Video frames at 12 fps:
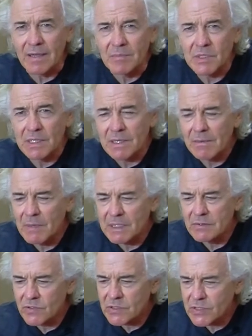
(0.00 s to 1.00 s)
I will be
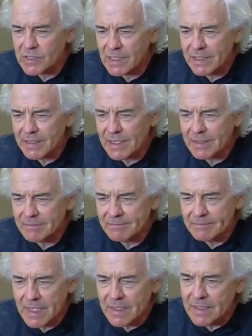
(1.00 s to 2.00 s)
demonstrating how to
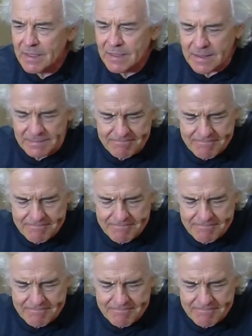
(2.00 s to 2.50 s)
prepare button